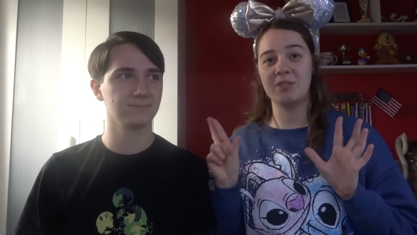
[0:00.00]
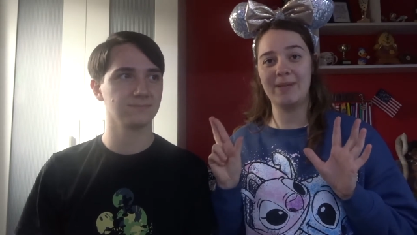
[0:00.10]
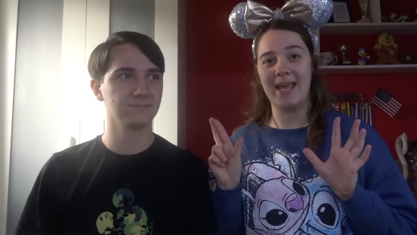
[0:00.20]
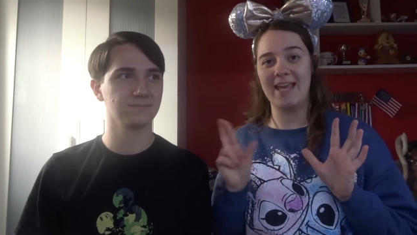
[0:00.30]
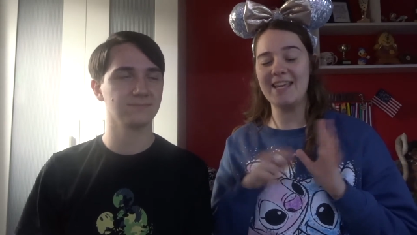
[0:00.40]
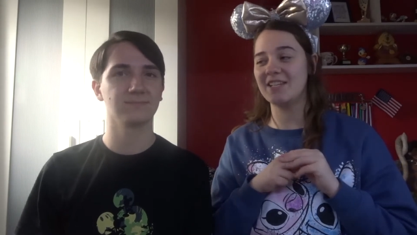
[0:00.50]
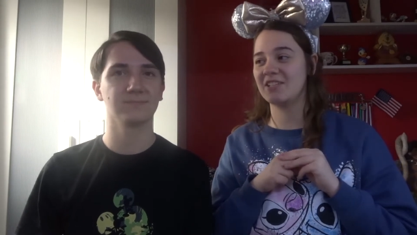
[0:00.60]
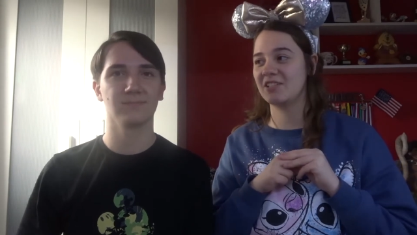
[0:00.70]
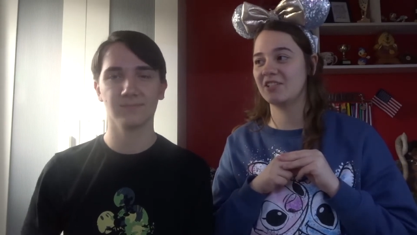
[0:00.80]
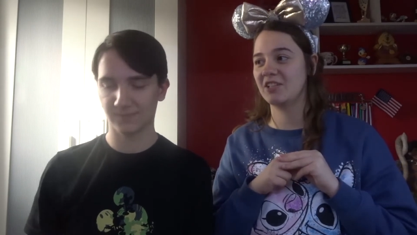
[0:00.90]
Speaker 1: be
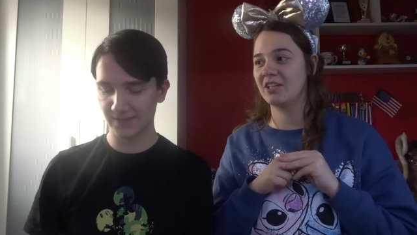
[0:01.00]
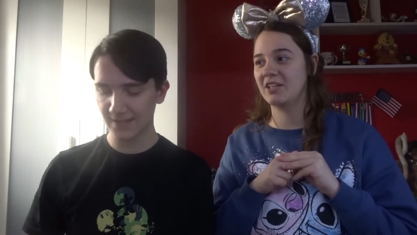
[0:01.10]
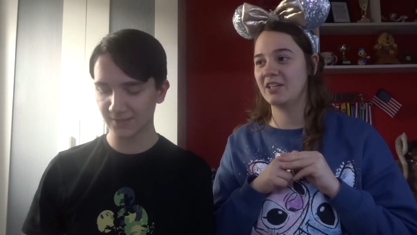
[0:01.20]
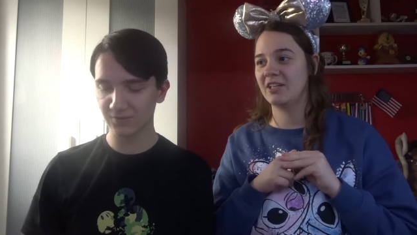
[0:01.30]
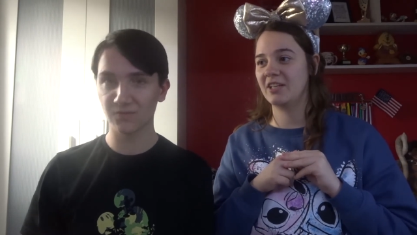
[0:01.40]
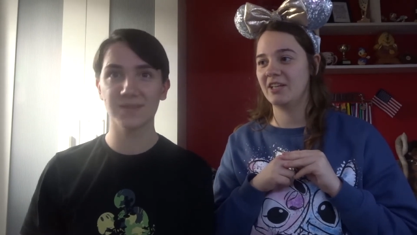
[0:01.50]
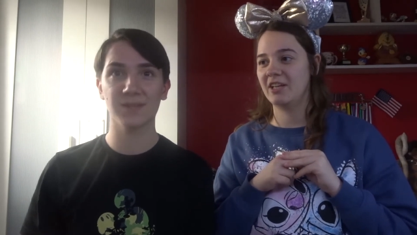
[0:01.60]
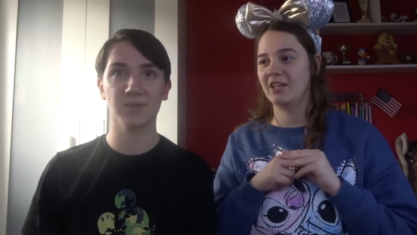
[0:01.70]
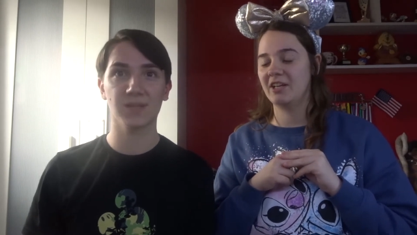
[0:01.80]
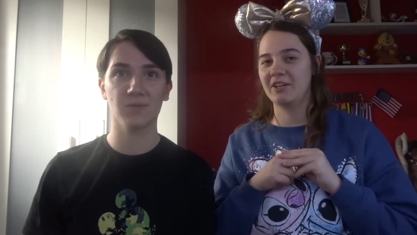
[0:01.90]
eight.
Speaker 2: Yes, because obviously
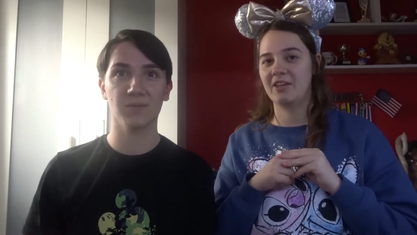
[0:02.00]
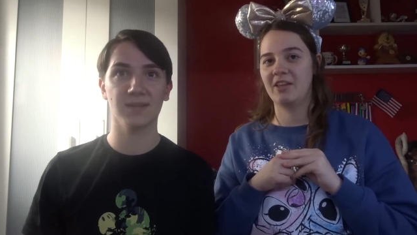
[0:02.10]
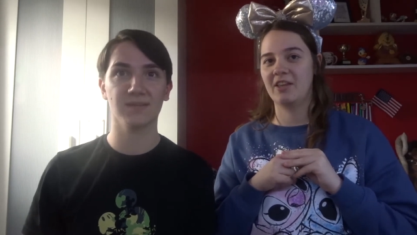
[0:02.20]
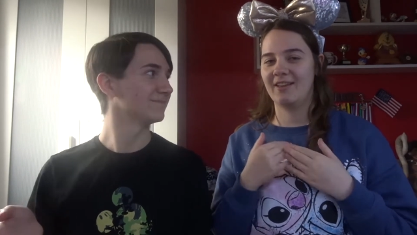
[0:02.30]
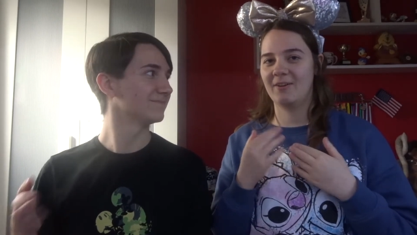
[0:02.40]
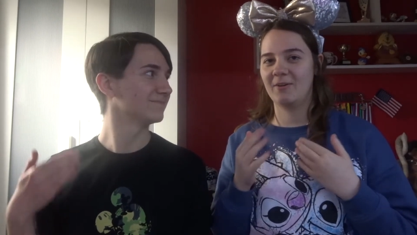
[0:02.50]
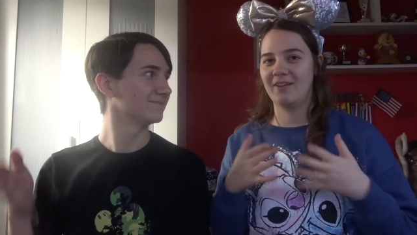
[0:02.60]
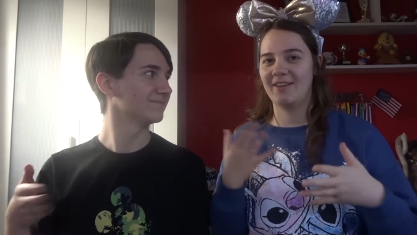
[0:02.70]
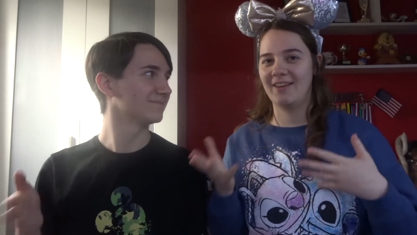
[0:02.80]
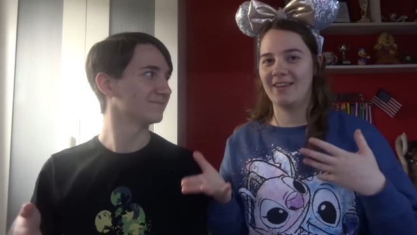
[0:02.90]
we're going.
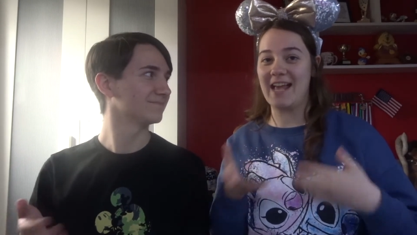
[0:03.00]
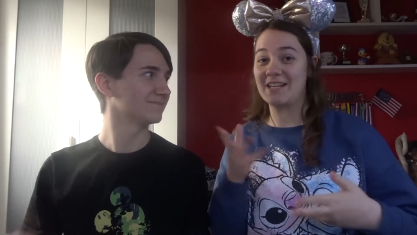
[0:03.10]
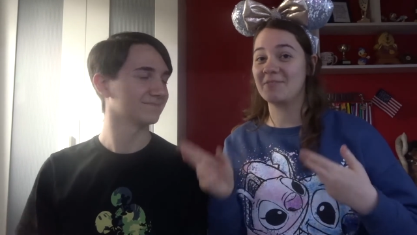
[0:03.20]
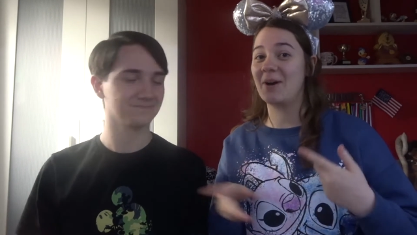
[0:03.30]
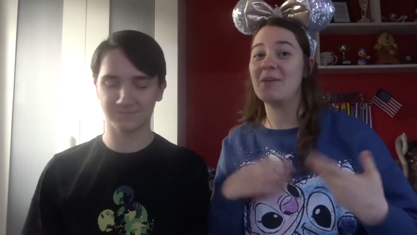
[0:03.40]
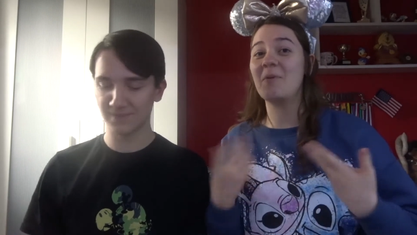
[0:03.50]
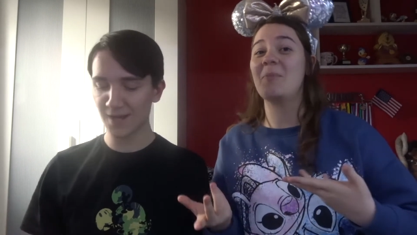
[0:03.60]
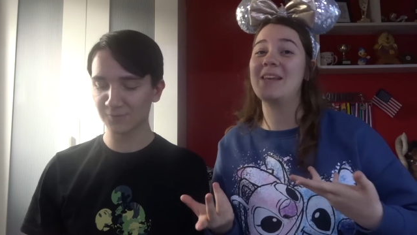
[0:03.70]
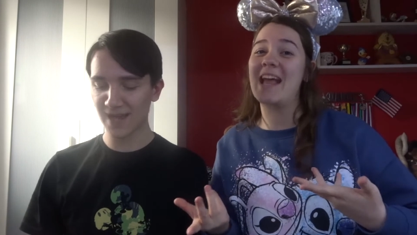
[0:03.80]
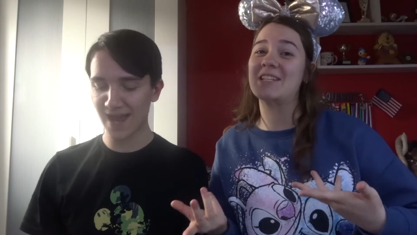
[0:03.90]
Speaker 1: Next, well, it will well,
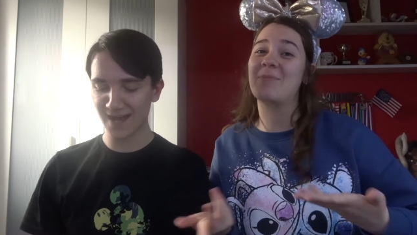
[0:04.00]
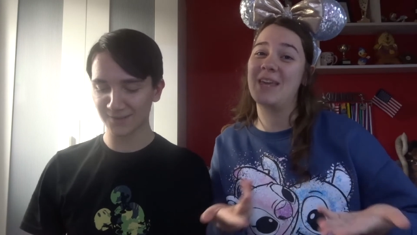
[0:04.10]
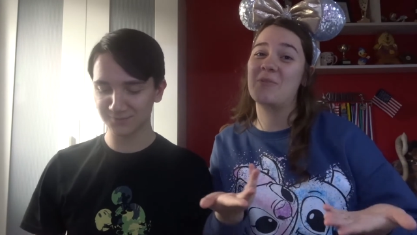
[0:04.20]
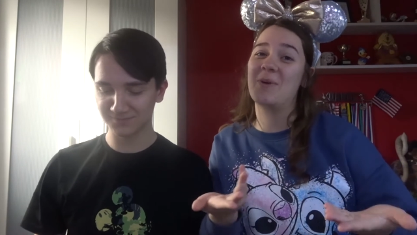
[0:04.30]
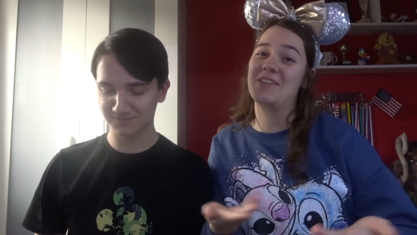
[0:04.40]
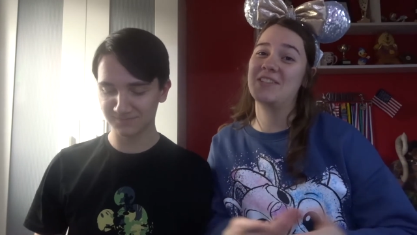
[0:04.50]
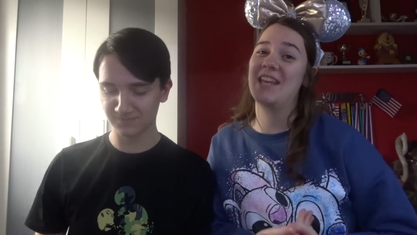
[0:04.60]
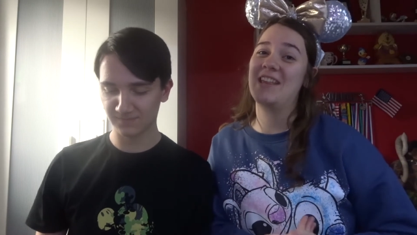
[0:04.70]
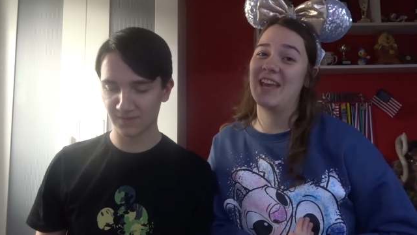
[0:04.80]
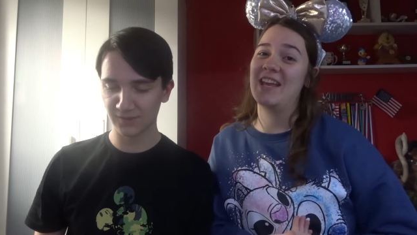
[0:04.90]
be next now. week when you
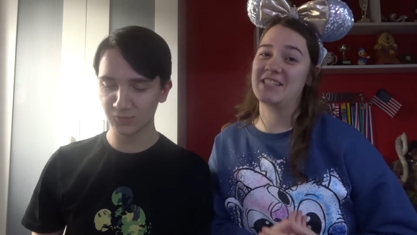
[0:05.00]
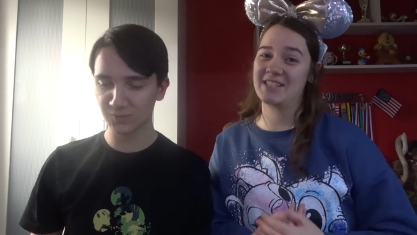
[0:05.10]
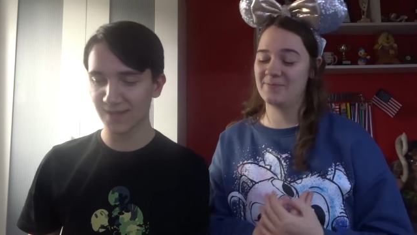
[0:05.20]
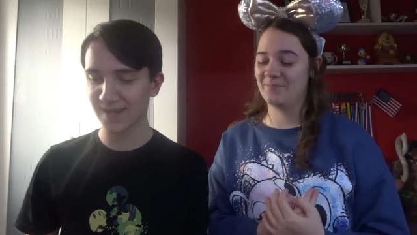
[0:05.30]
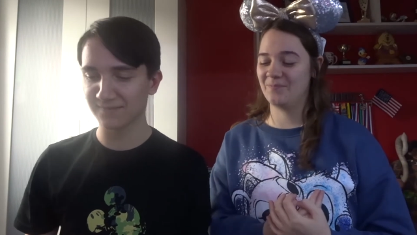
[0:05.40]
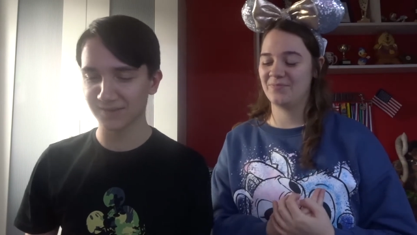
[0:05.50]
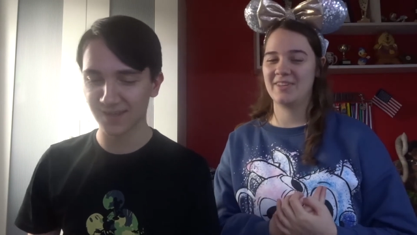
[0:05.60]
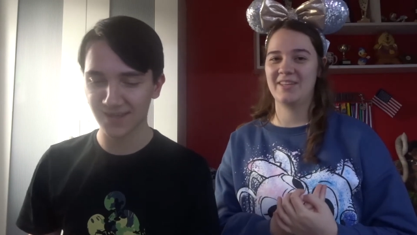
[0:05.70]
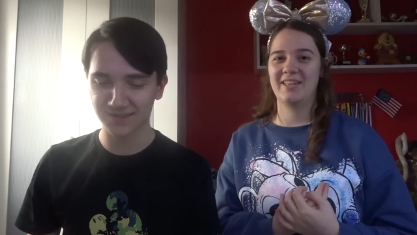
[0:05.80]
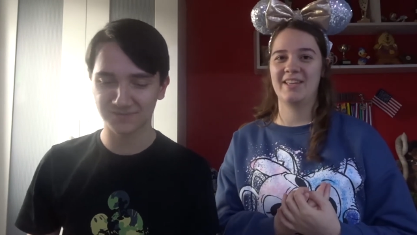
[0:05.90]
see this. Or whenever,
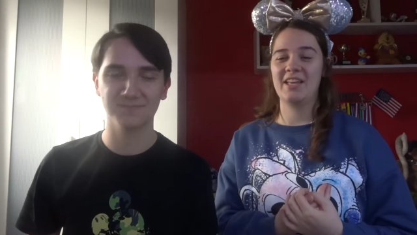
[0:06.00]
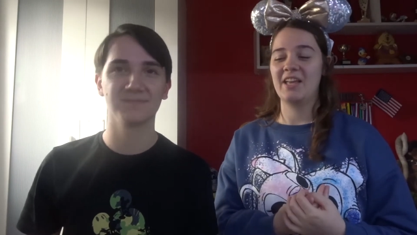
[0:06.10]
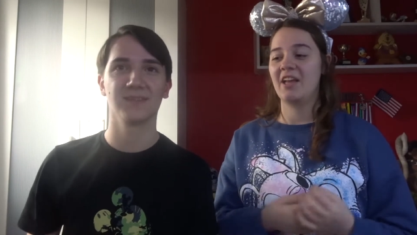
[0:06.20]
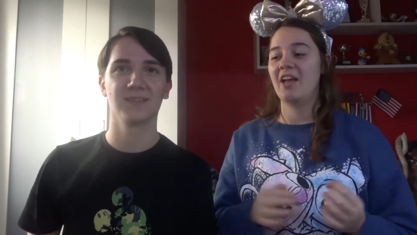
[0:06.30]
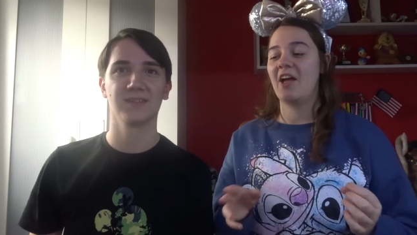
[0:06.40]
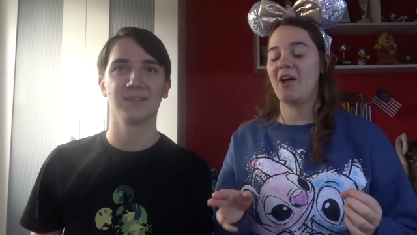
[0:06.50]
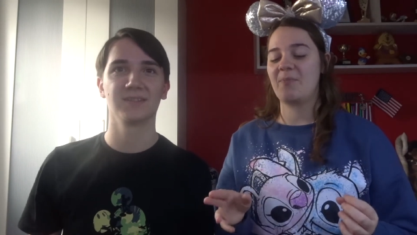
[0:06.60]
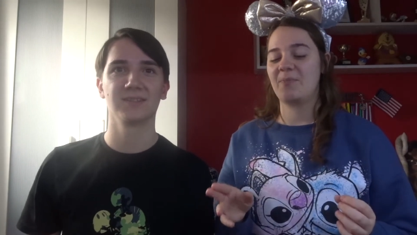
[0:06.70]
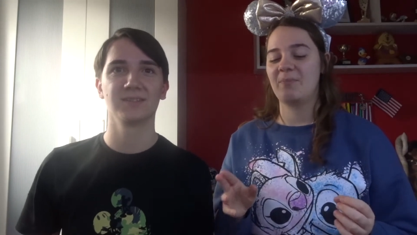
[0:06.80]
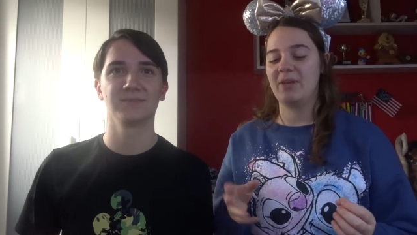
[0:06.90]
yeah.
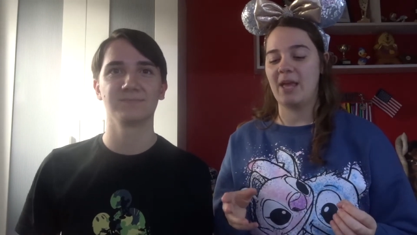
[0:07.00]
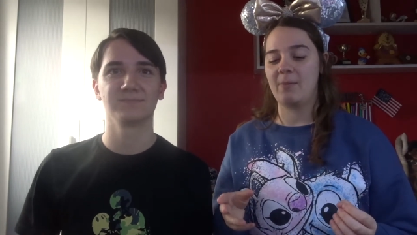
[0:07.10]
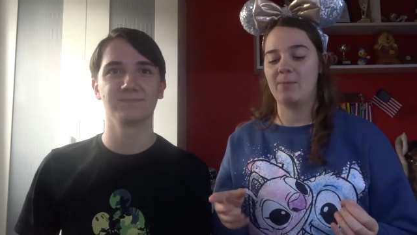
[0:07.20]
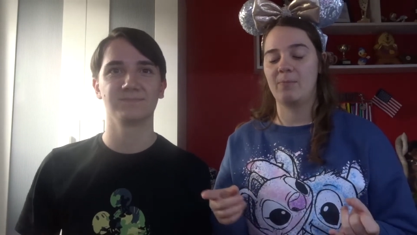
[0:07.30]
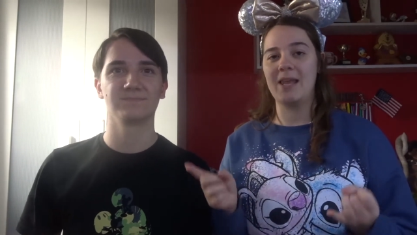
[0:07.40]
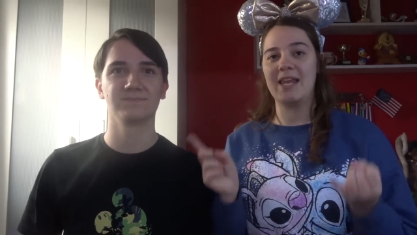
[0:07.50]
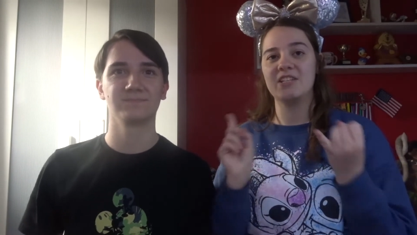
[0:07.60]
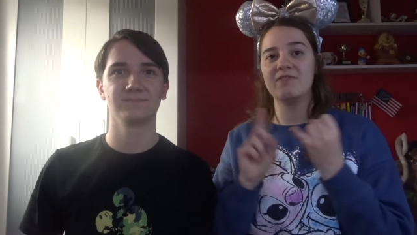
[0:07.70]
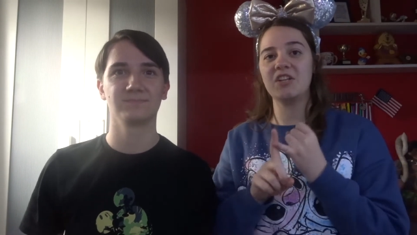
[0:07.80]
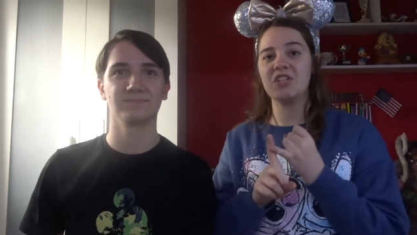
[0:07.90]
Um, but yeah, we went in
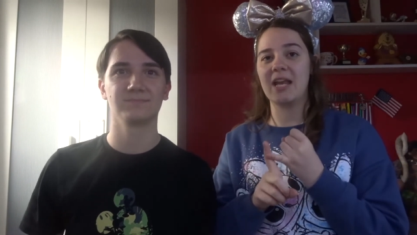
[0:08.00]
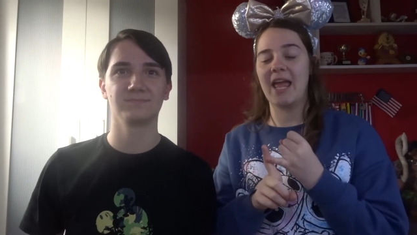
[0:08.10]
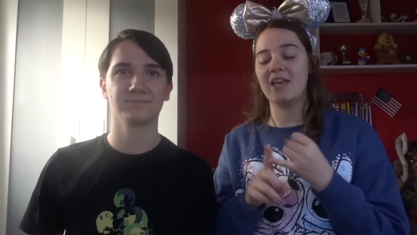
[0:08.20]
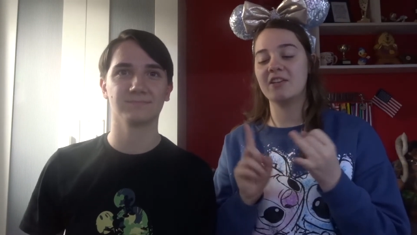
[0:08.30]
2008,